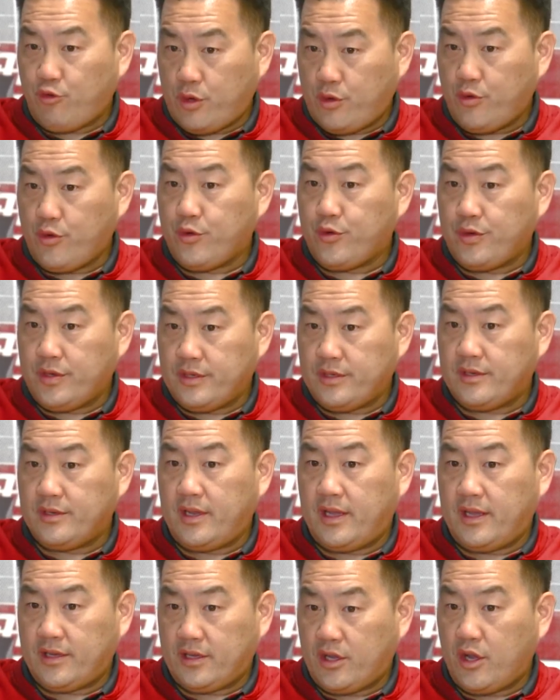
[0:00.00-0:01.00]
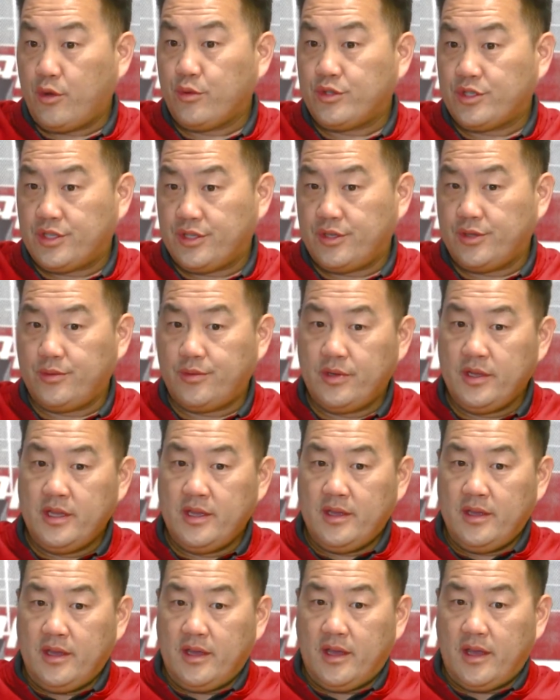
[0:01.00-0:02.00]
recruit and, and coach to.
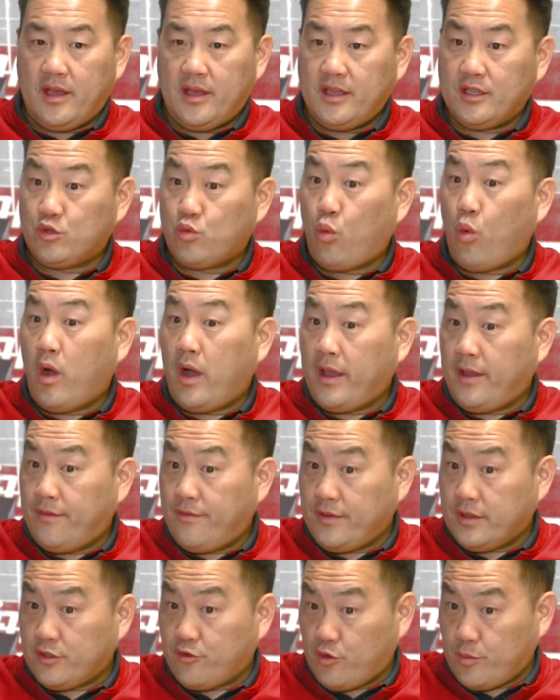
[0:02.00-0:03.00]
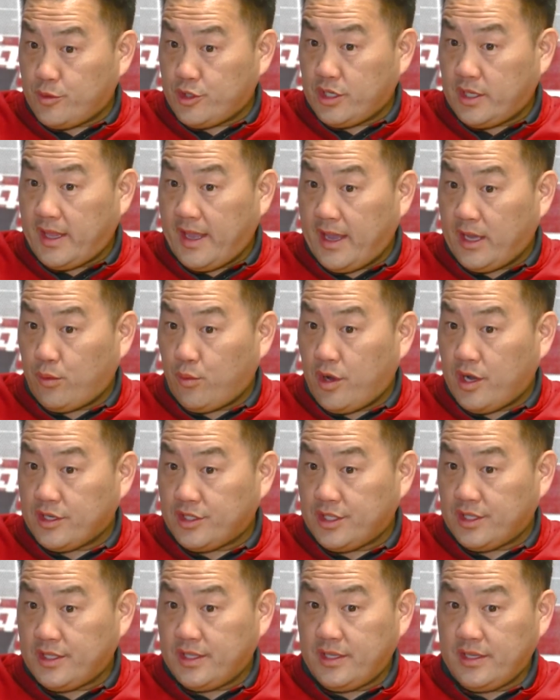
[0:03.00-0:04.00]
Uh, his wife is from Chelan,
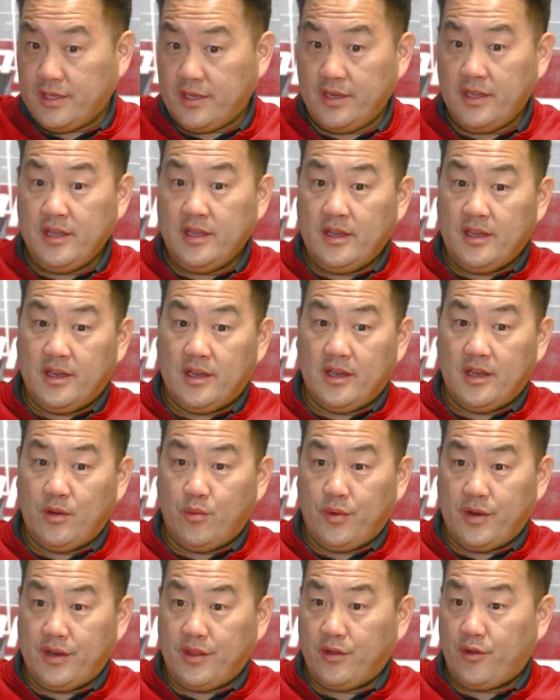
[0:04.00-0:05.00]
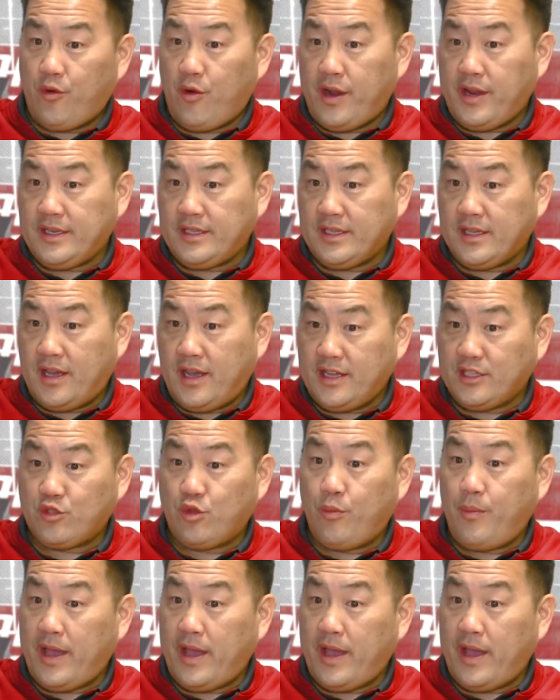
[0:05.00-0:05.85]
Washington, one of the great high school